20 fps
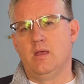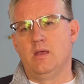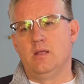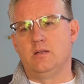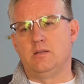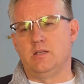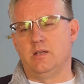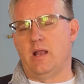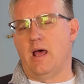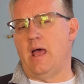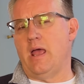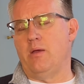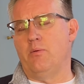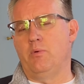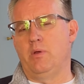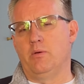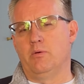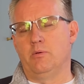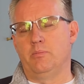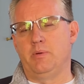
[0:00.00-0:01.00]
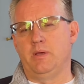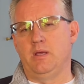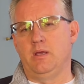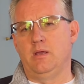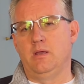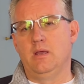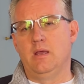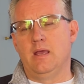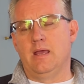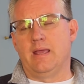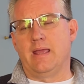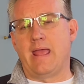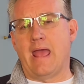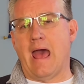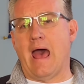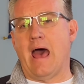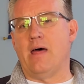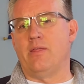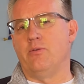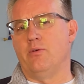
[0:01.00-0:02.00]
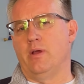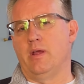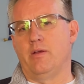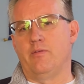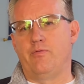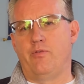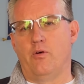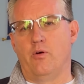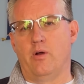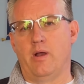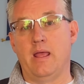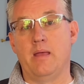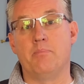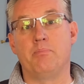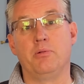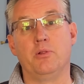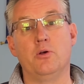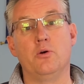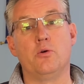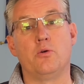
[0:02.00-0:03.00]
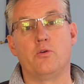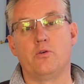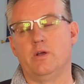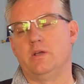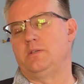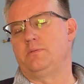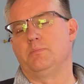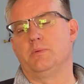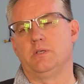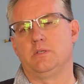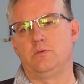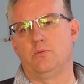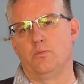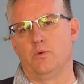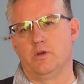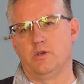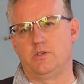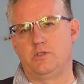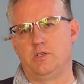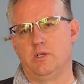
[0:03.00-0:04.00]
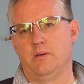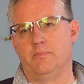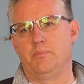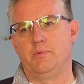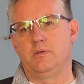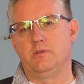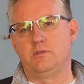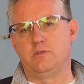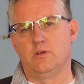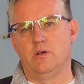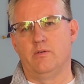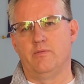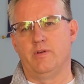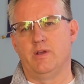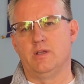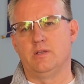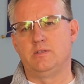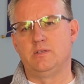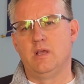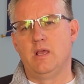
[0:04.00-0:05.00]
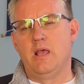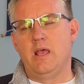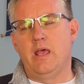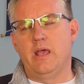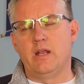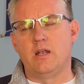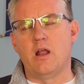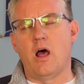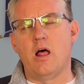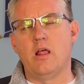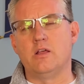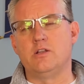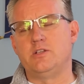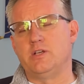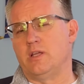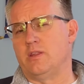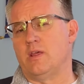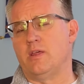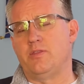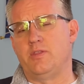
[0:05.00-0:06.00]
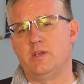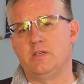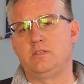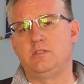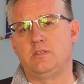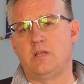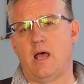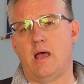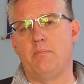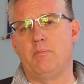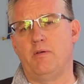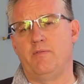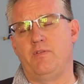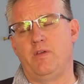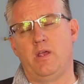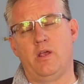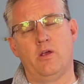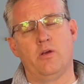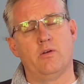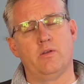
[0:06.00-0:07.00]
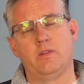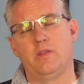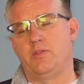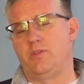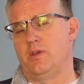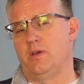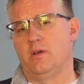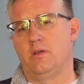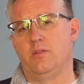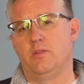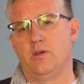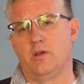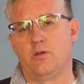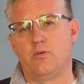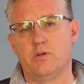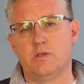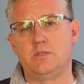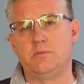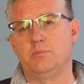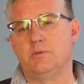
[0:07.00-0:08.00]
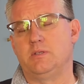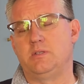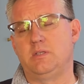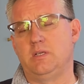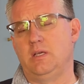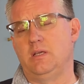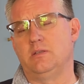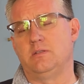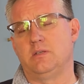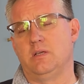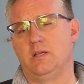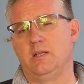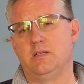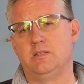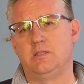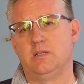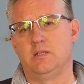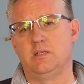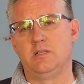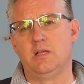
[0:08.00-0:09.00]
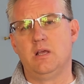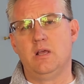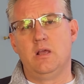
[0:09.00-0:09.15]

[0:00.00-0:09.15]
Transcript: Tonight, we will be gathering for a blue Christmas worship service, acknowledging that this time of year and that the, the Christmas season isn't